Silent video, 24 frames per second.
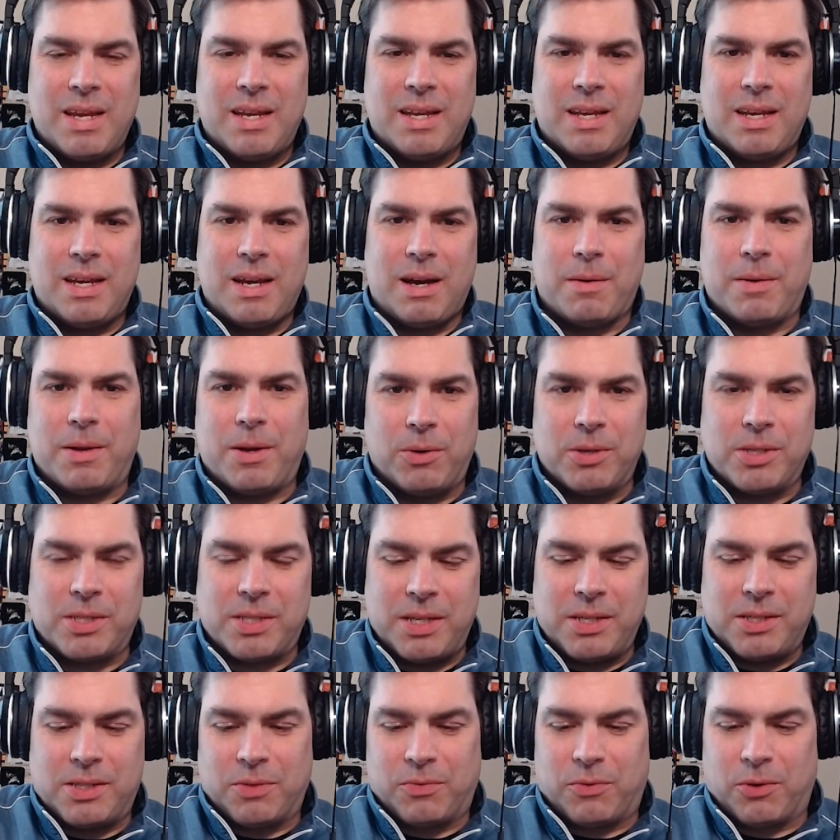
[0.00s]
Oh, it always
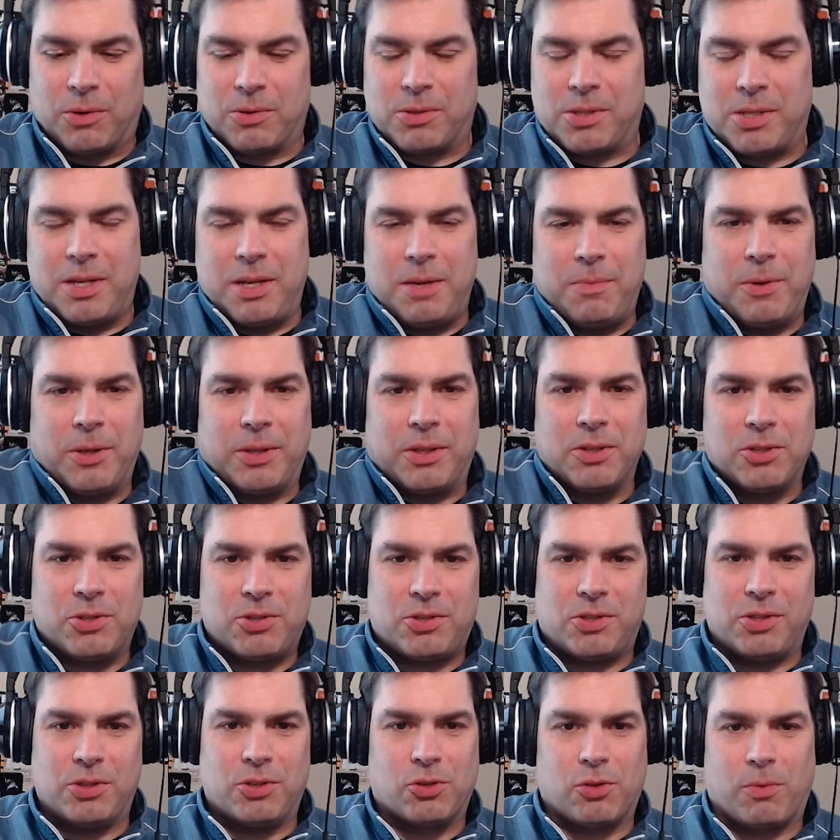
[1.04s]
needs diversity, but there's
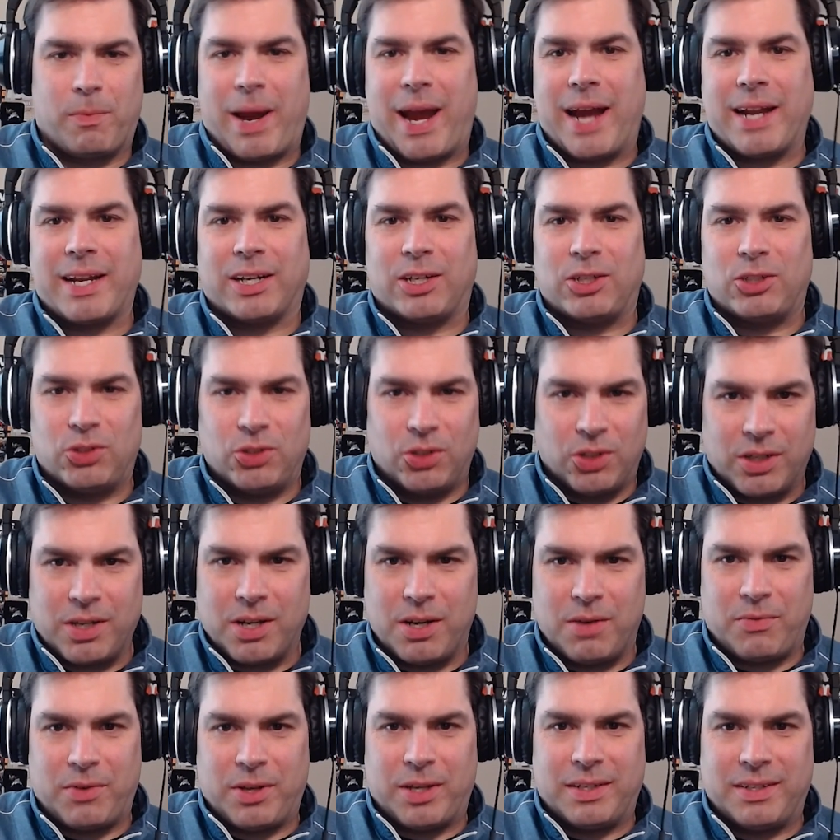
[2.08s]
just the dramatic look
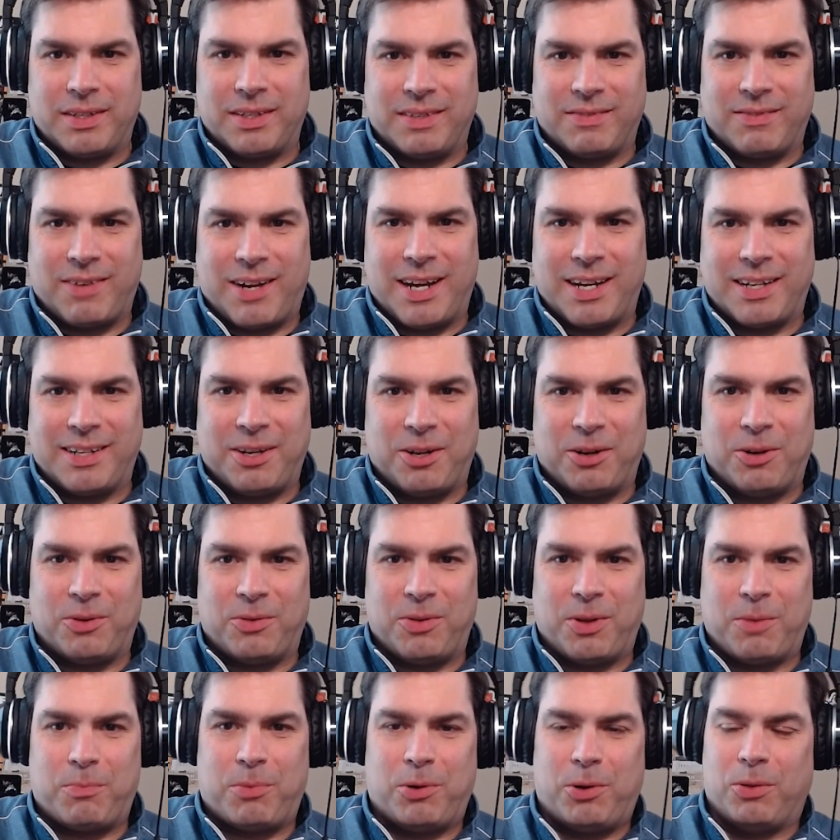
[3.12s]
of it, right? You know,
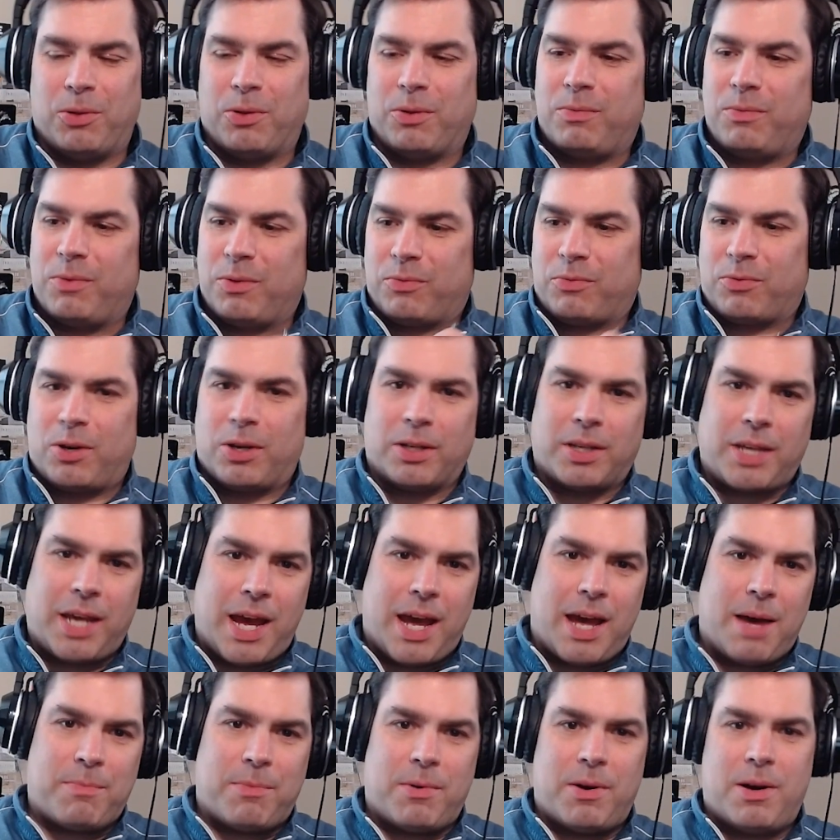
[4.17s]
they pull the front
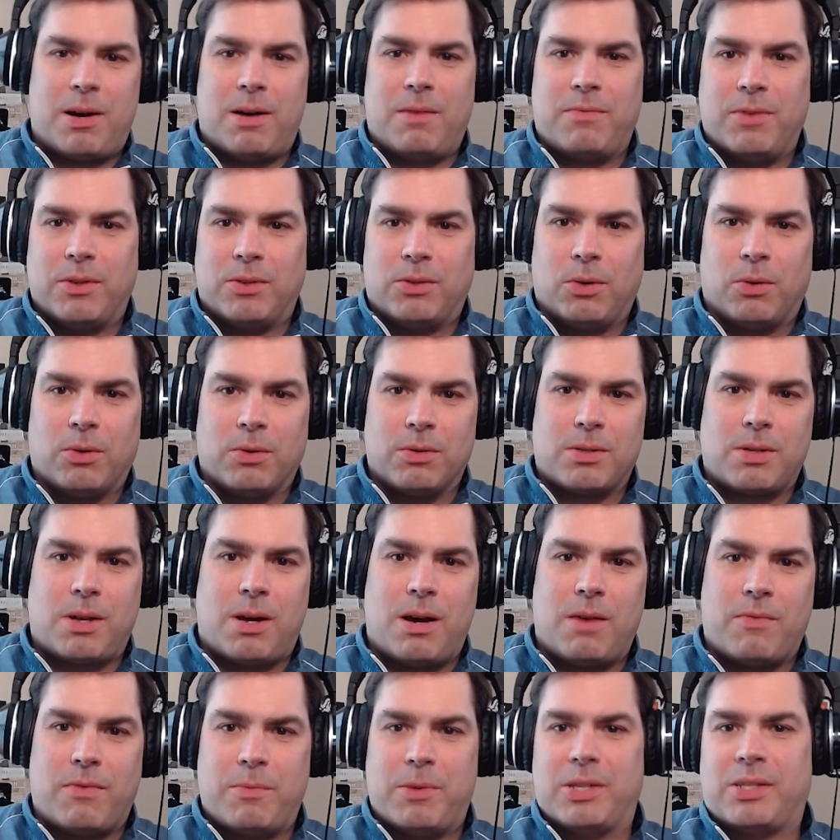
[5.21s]
cap off, the doors
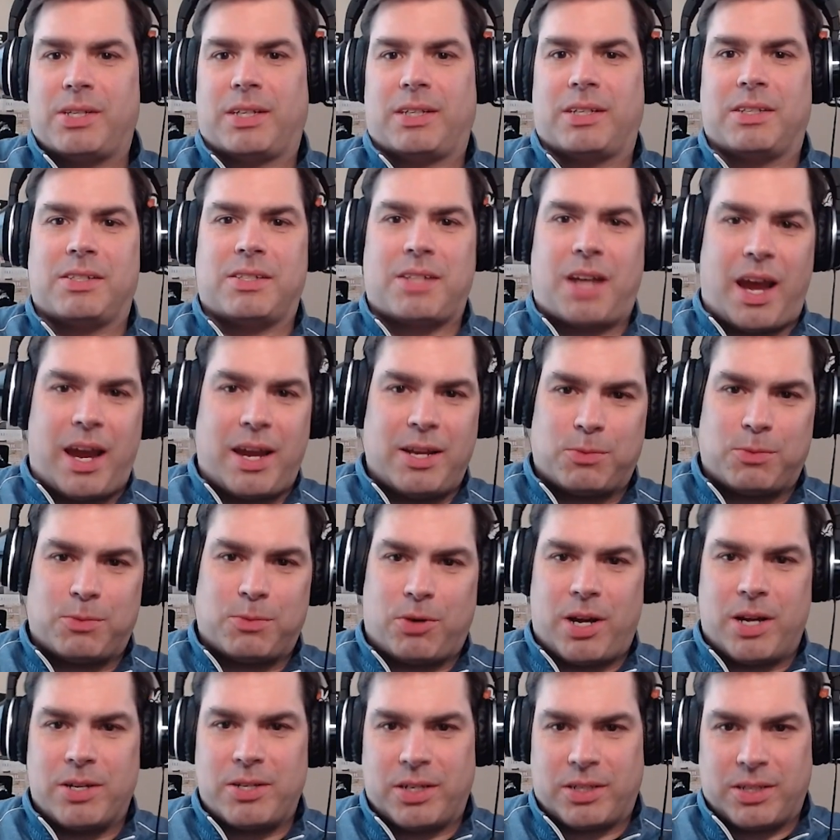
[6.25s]
off. I mean, it's like a science
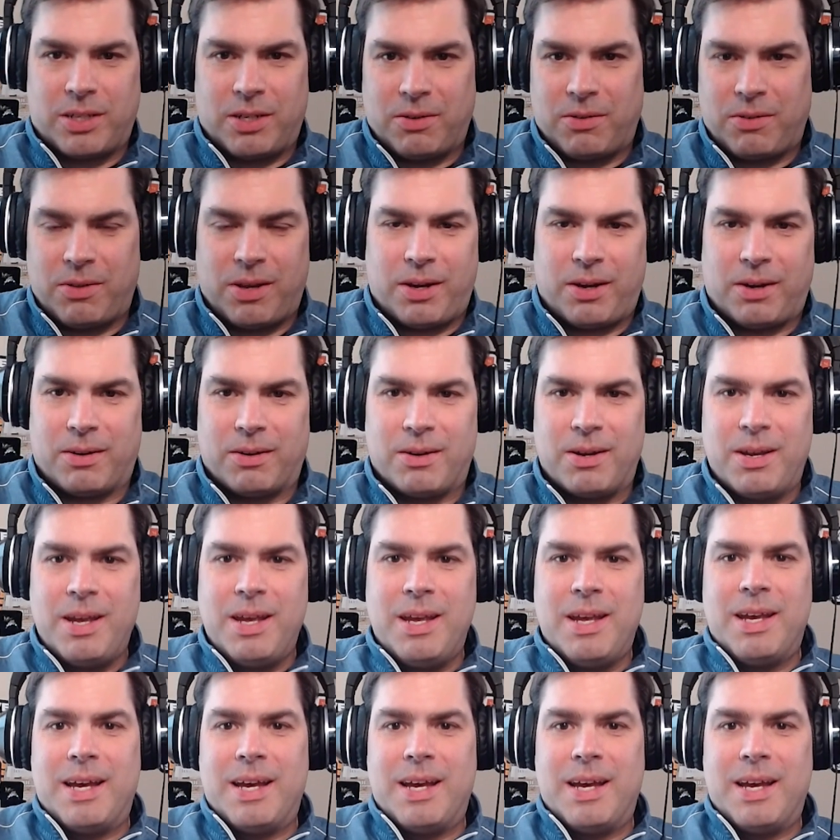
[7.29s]
project under there.